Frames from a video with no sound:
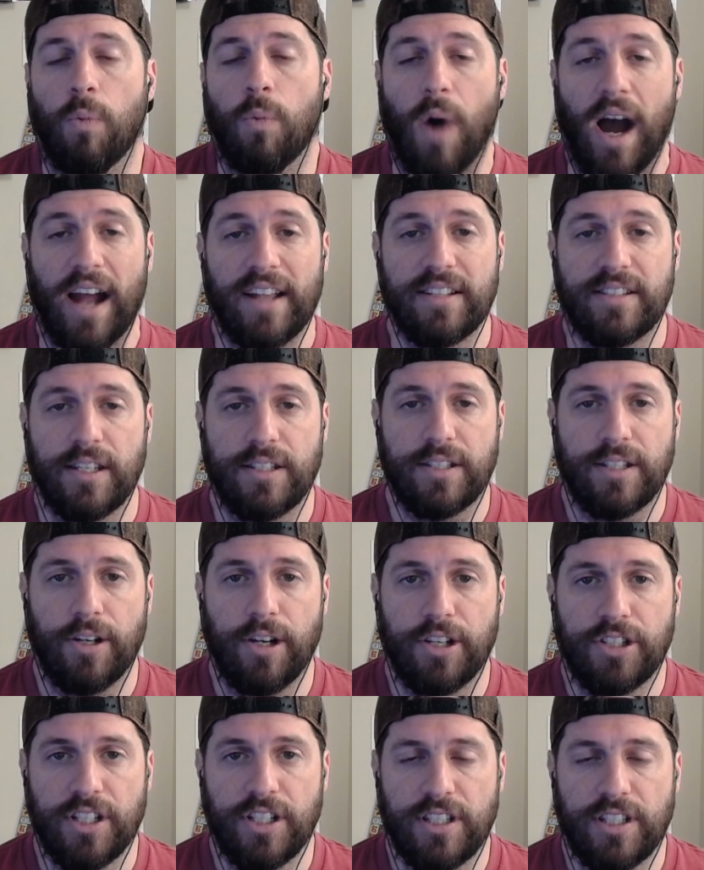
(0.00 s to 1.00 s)
Why is this
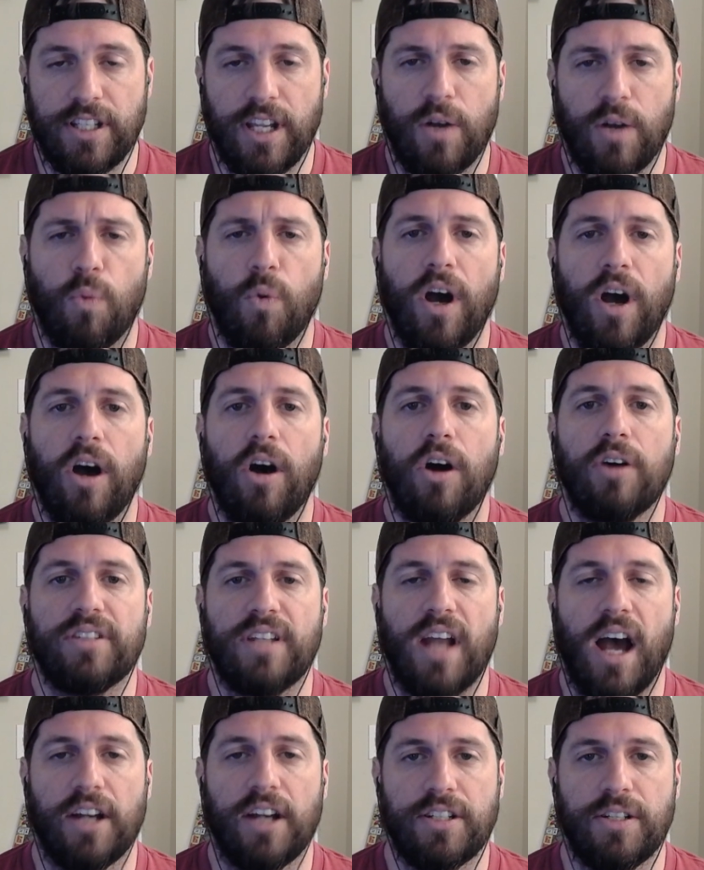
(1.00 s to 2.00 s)
synergistic? Well,
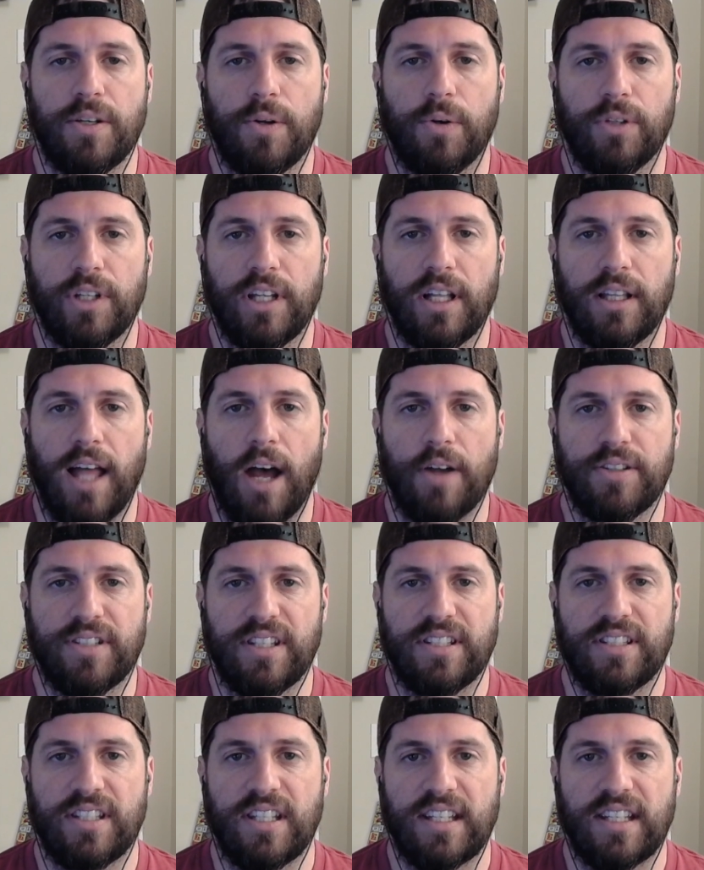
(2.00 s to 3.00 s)
Nashi only allows
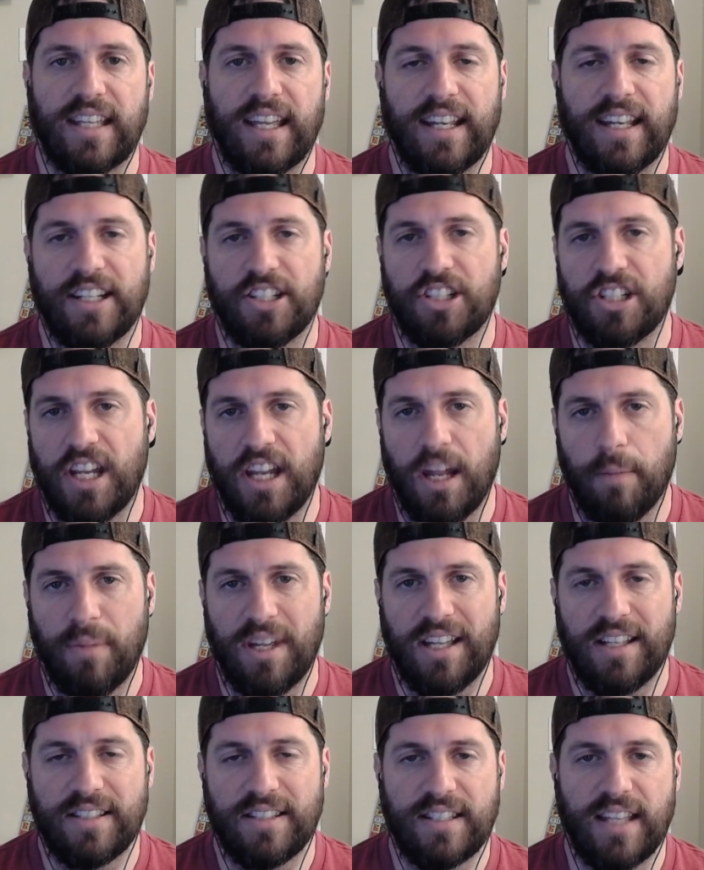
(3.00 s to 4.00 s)
us to get
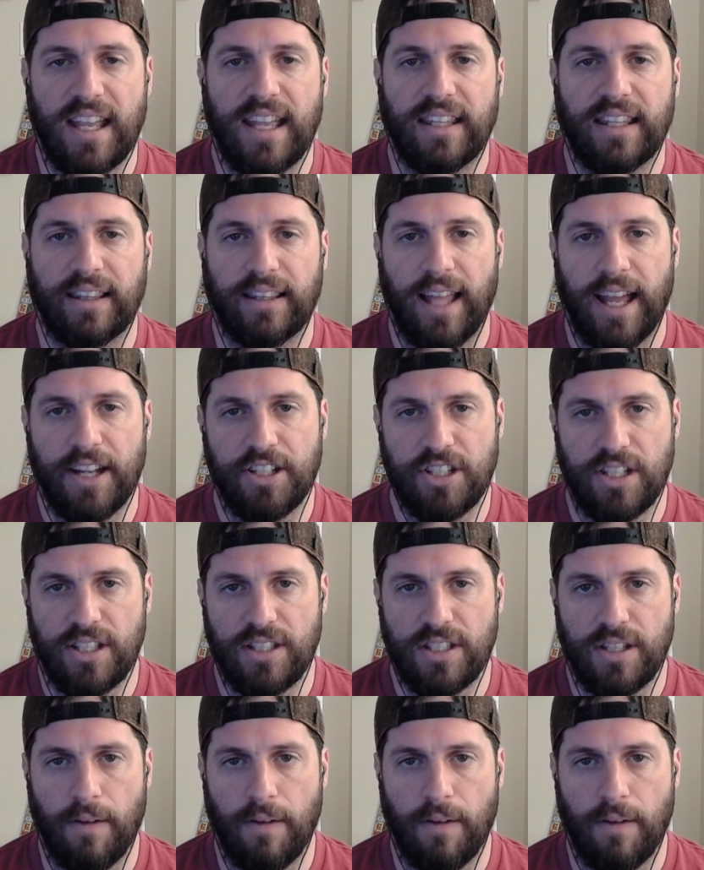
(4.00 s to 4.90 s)
enchantments and legends